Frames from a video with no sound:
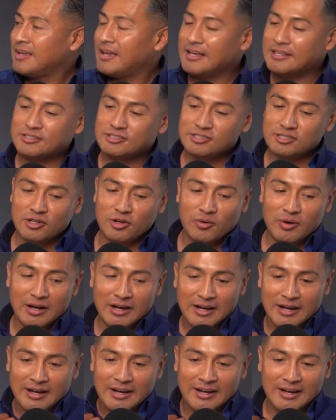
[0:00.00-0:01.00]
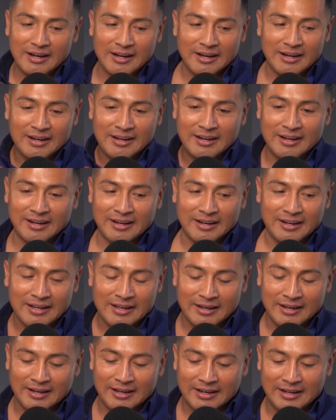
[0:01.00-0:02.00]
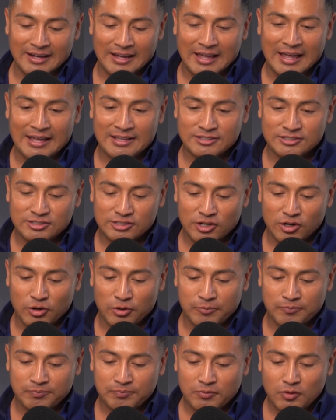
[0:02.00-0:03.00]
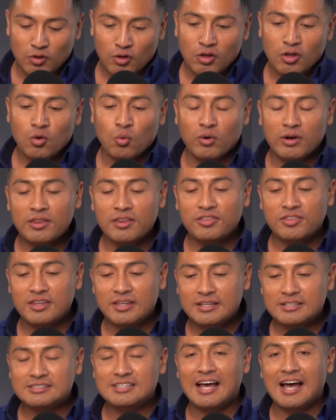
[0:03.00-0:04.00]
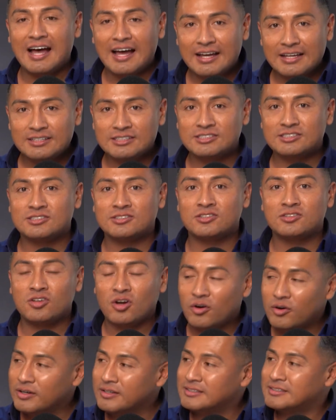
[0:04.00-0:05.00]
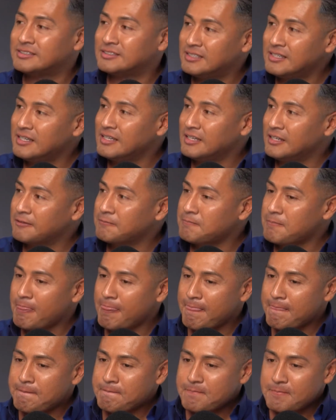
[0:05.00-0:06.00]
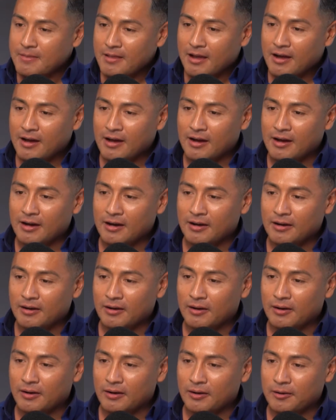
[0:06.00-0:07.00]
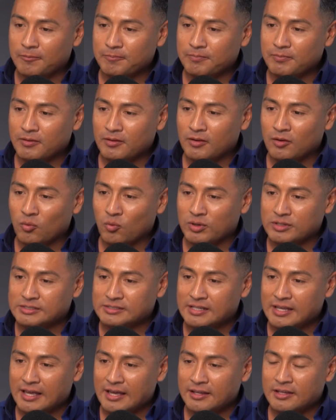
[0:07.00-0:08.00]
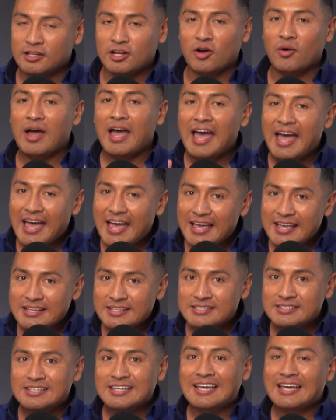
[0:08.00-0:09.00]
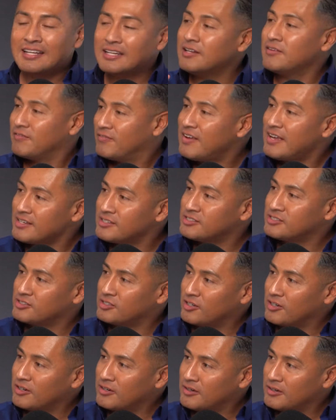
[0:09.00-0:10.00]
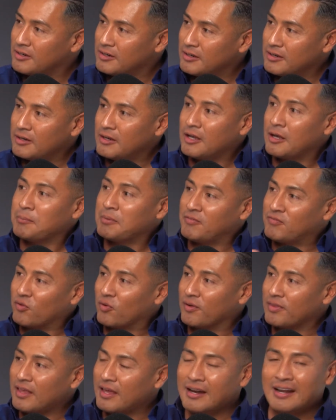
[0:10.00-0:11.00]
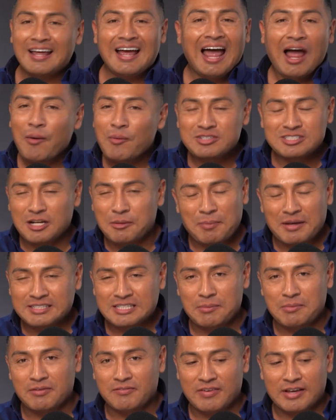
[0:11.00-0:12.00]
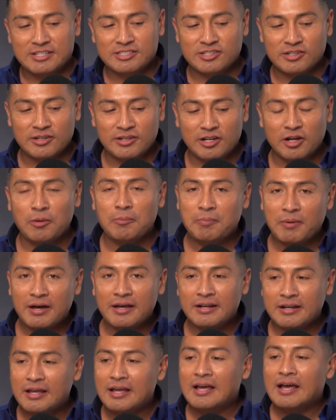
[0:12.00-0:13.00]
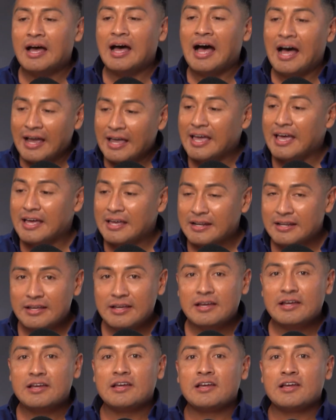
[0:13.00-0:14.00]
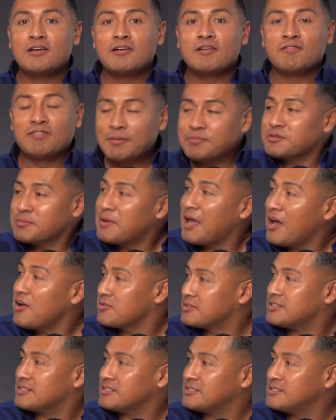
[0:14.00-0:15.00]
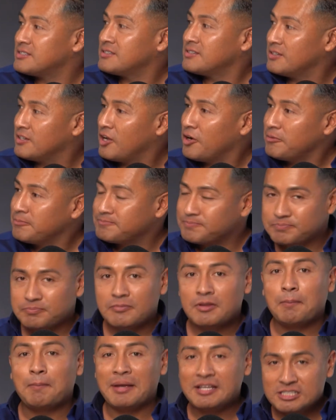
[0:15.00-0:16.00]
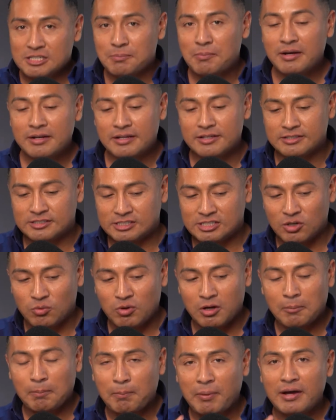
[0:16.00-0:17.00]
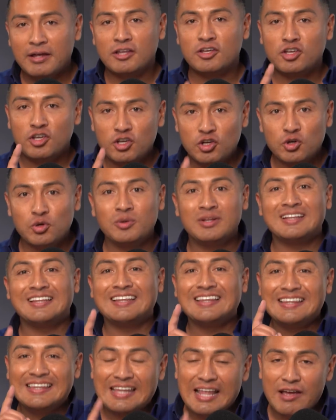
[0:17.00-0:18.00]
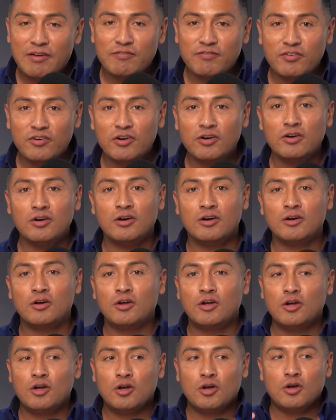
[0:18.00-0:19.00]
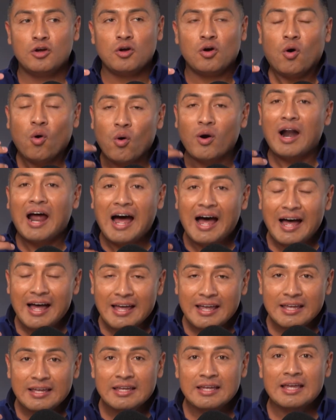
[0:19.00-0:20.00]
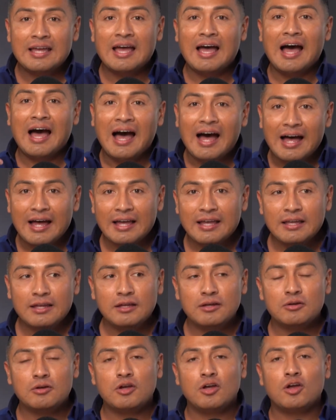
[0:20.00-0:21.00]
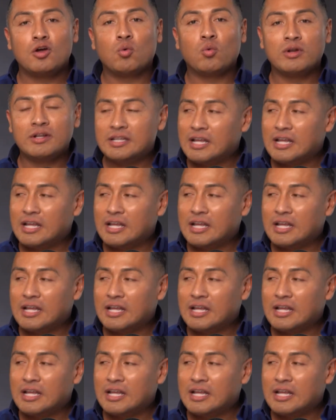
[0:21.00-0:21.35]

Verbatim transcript: And yeah. so, uh, uh, uh, uh, and so, one of the things I started seeing uh, uh, was that you know, as an investor, before that I wasn't a big time investor, you know, but I had flipped some houses, you know, mm-hmm. made some money and so on. But you never, or I, I would